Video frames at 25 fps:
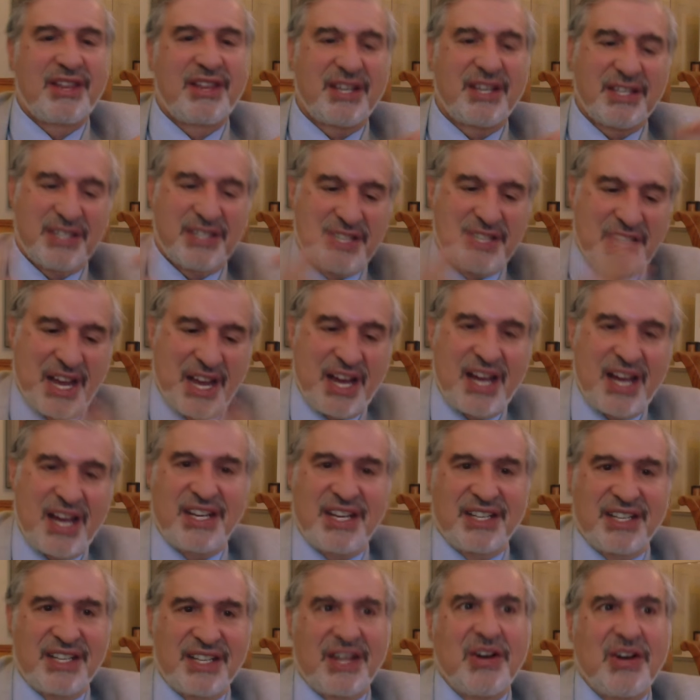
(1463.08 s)
where things
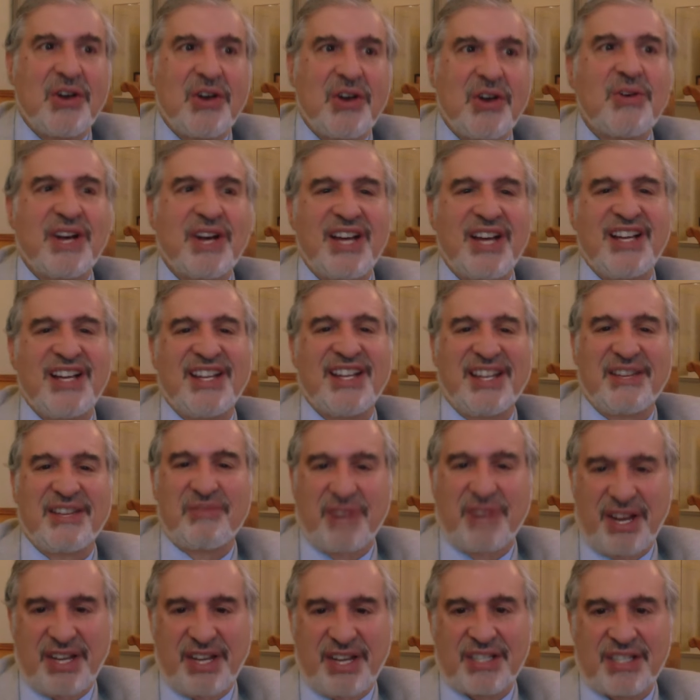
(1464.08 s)
die and go
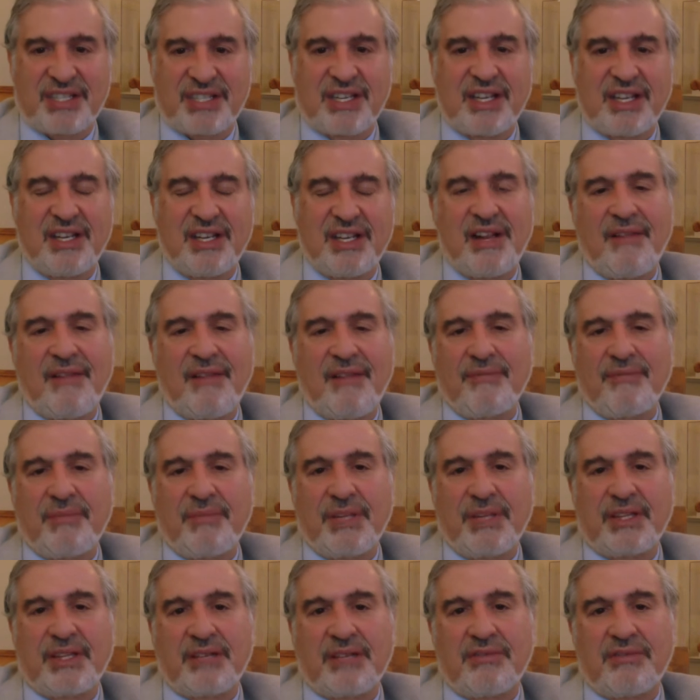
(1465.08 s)
and rest,
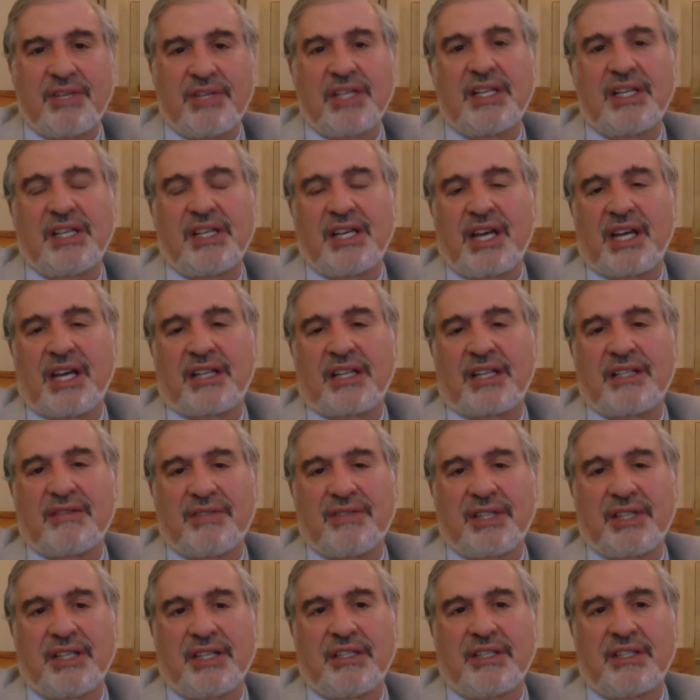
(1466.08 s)
but they're really
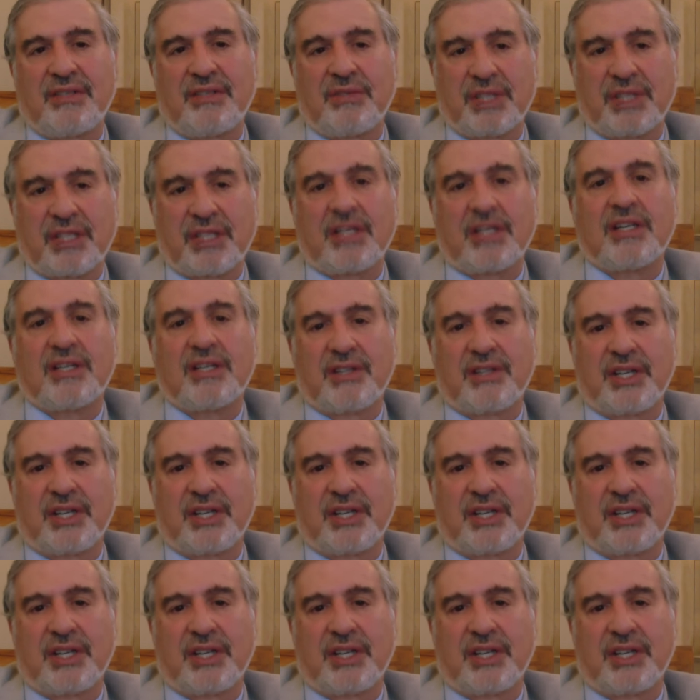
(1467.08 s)
actively to